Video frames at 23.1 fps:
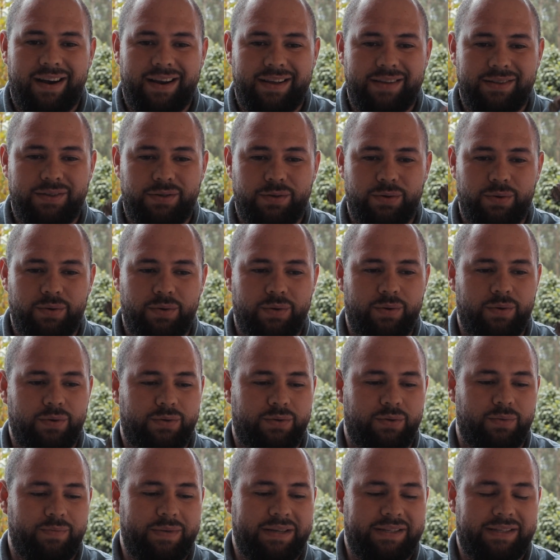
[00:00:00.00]
and to
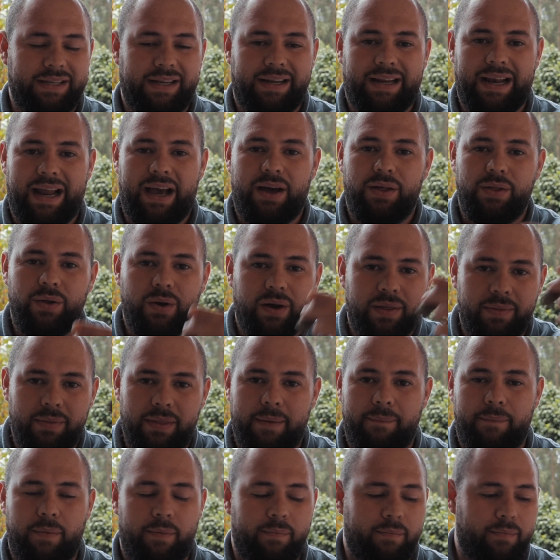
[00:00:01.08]
Mr. Claudio and
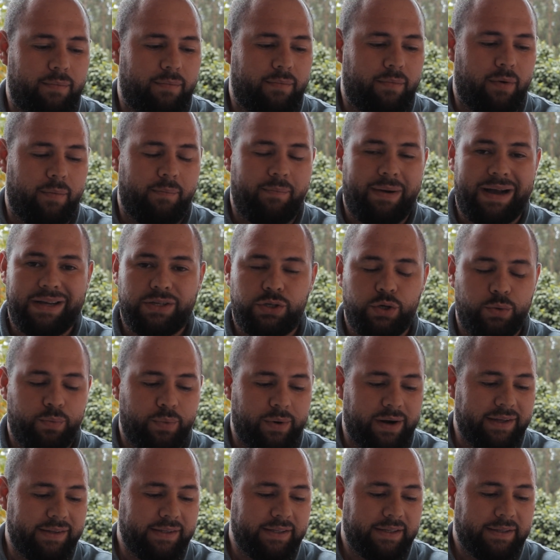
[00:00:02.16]
the Mombacho
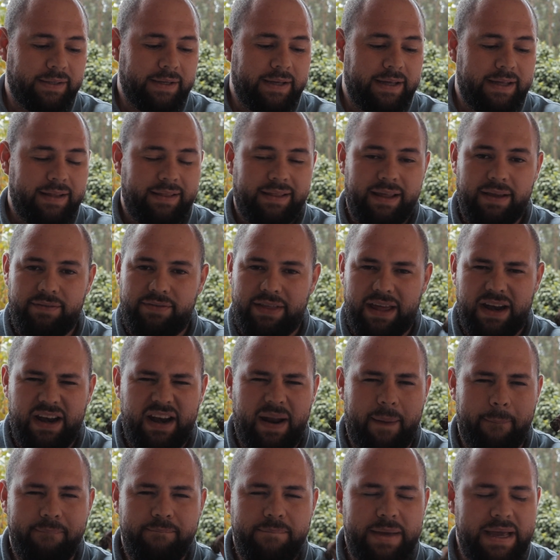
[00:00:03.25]
brand. They've done an
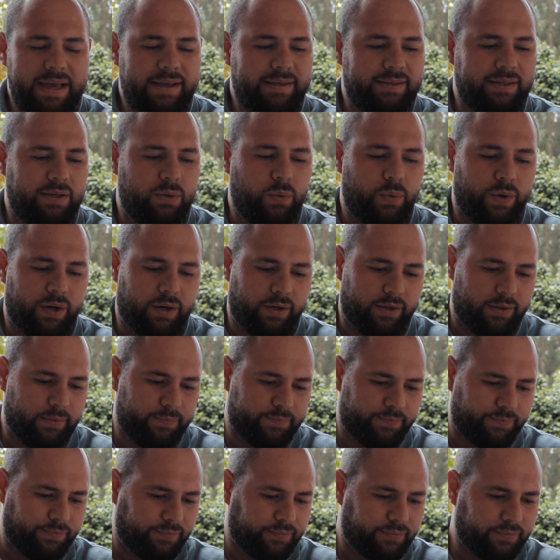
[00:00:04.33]
amazing work.
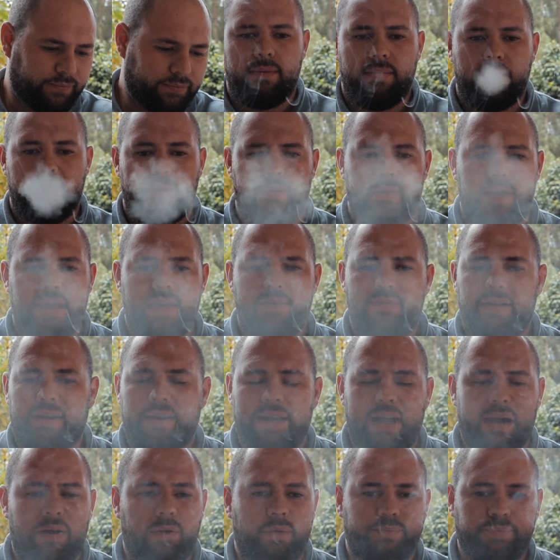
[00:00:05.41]
Even
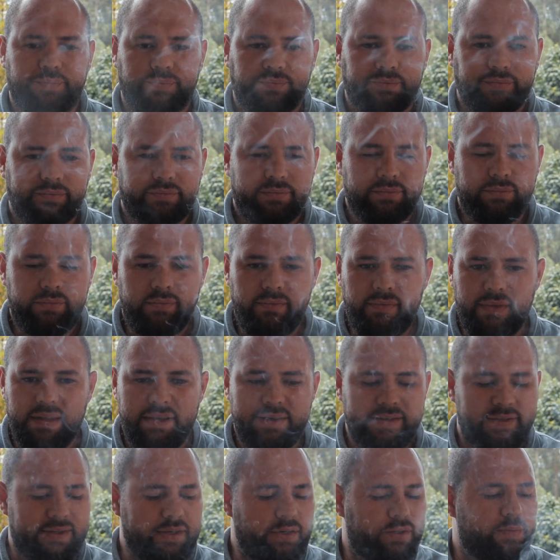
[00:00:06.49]
now,
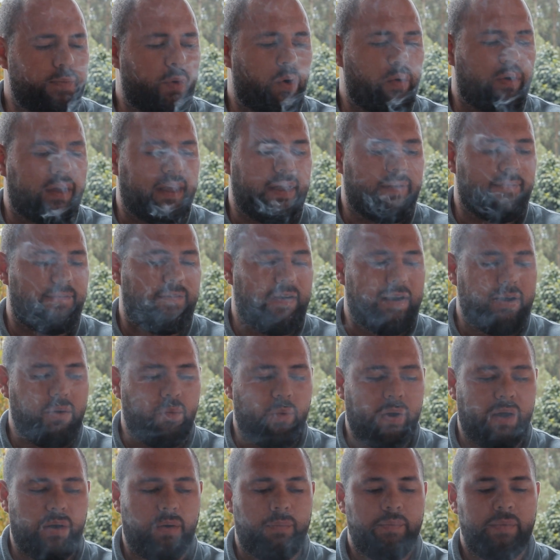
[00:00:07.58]
still smoking very
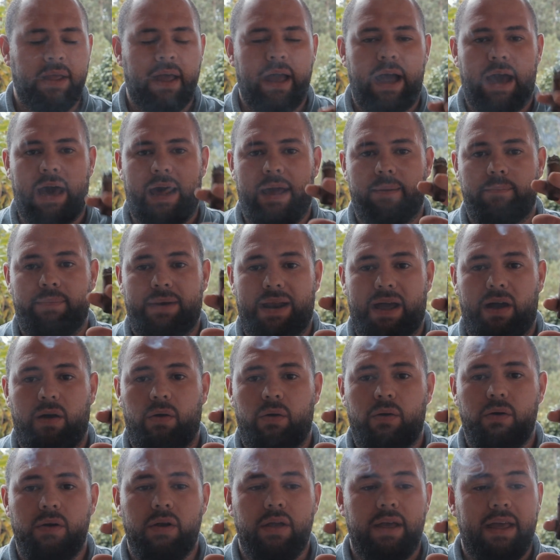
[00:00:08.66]
well. I am
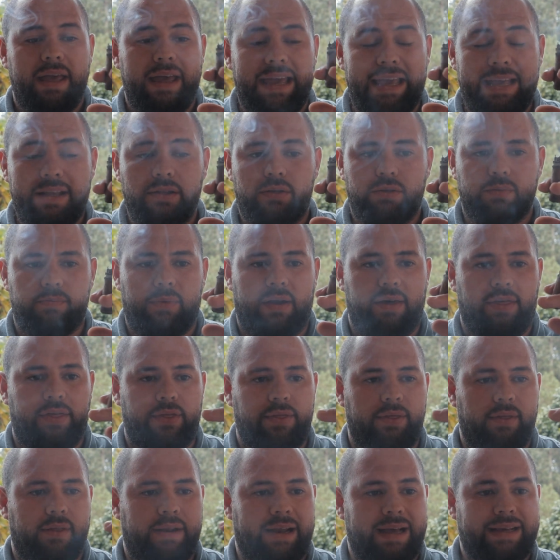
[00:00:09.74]
now into my
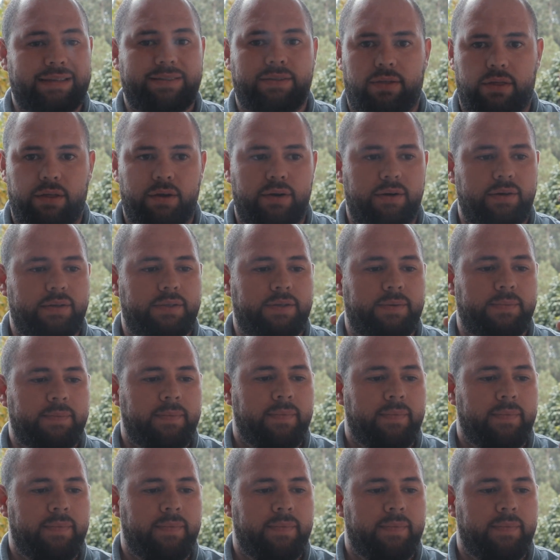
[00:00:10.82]
last third.